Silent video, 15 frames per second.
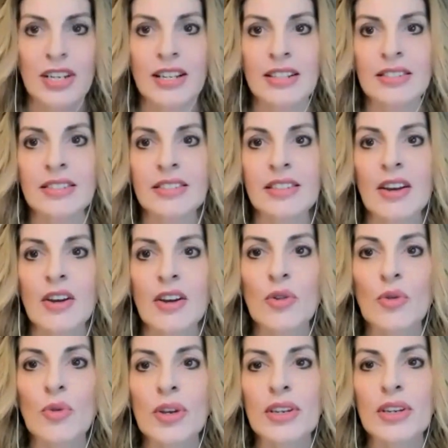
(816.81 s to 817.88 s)
And
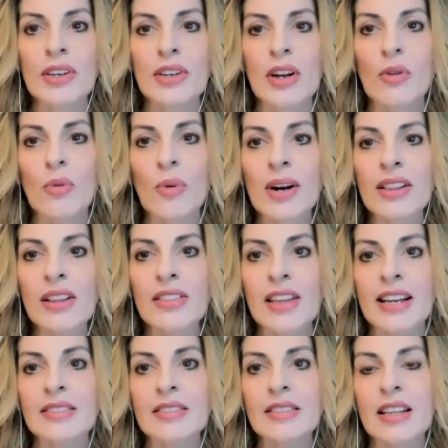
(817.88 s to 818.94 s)
so one of the
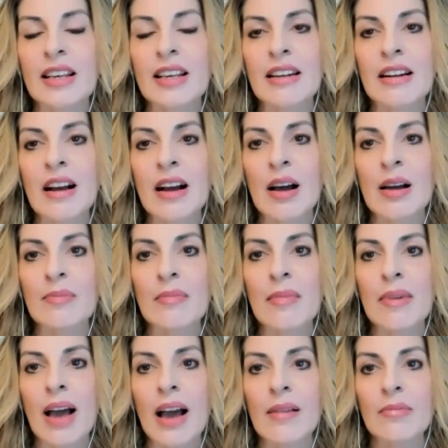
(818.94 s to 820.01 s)
things that
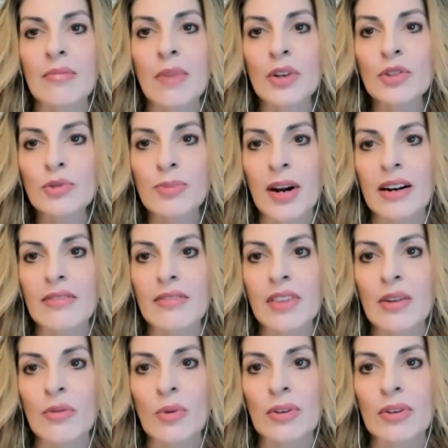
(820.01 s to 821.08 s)
I'm most proud of
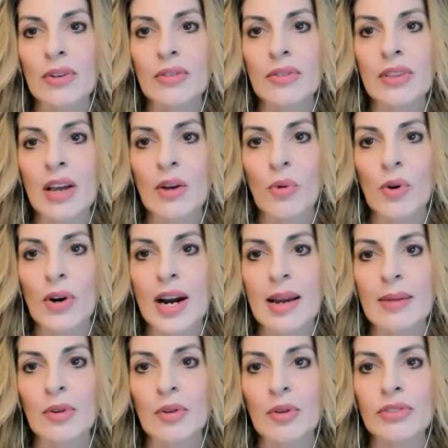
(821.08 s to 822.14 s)
that we're
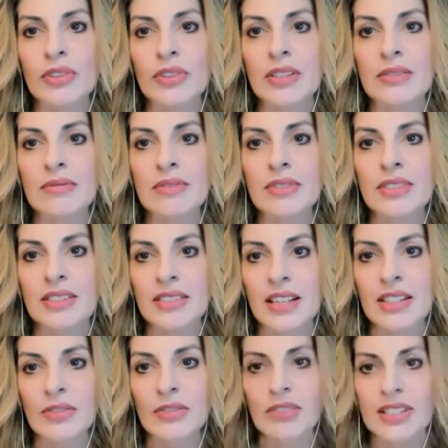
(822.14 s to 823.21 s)
able to
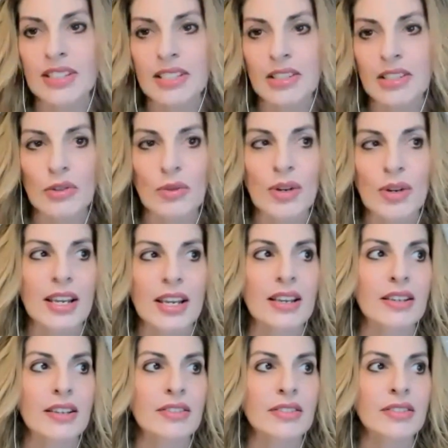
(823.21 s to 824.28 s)
successfully do
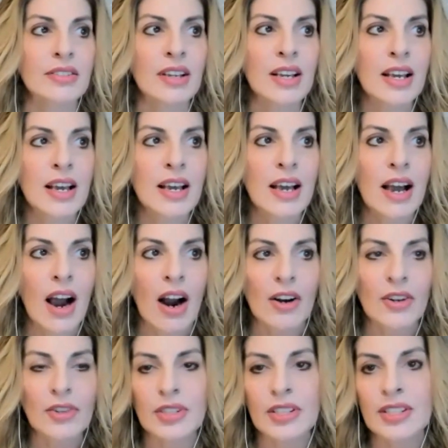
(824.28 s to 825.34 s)
is
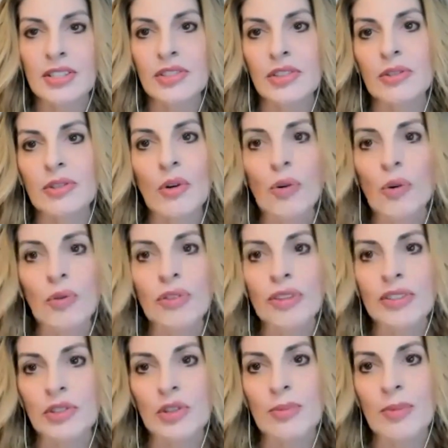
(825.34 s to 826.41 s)
our signature local
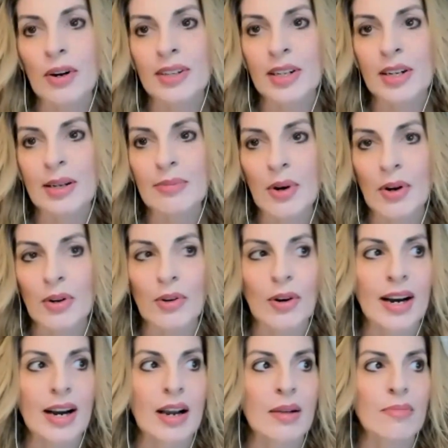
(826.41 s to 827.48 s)
digital marketing
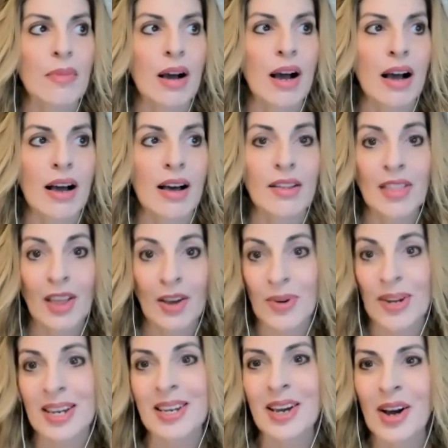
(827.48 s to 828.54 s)
program that
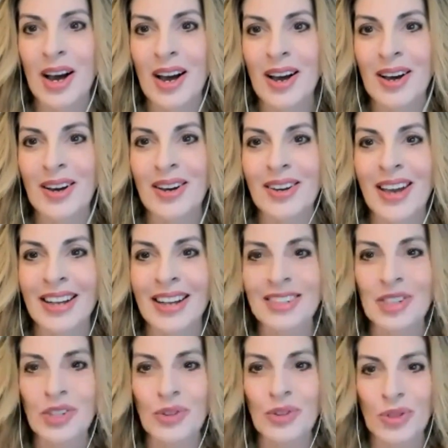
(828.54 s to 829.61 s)
we
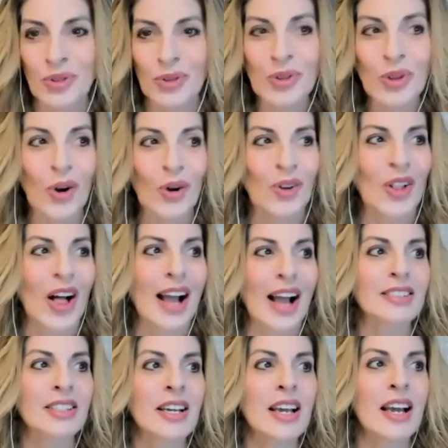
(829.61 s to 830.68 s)
execute through Local
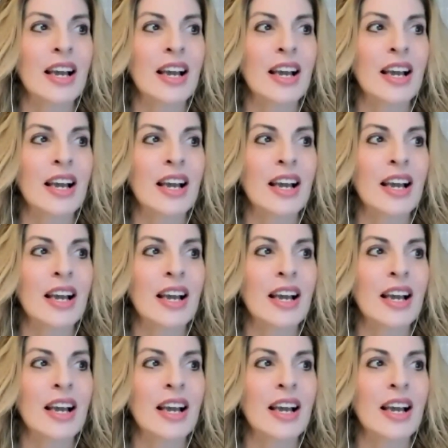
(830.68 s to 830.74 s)
Act.